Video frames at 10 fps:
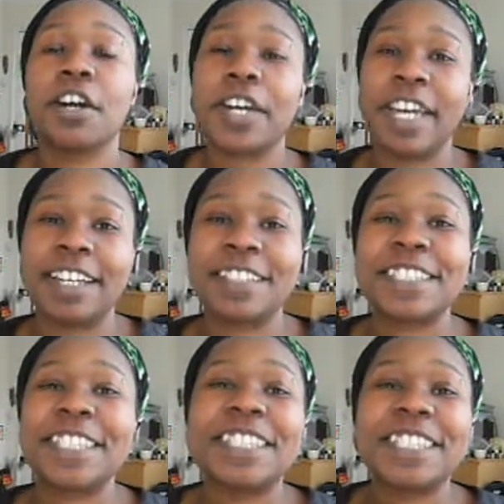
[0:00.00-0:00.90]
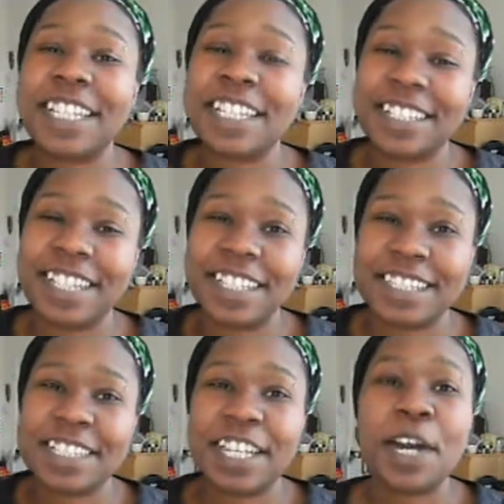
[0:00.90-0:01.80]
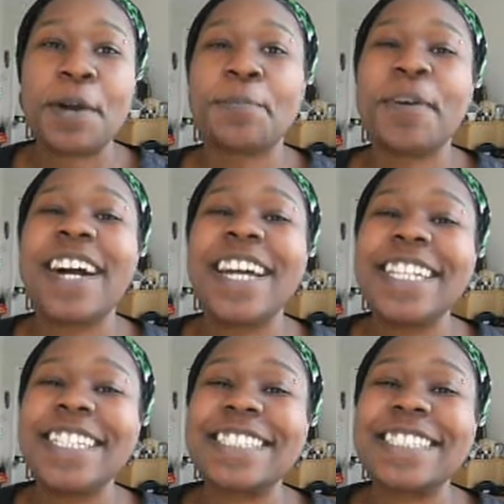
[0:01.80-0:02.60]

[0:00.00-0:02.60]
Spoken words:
Okay, see you later guys, bye.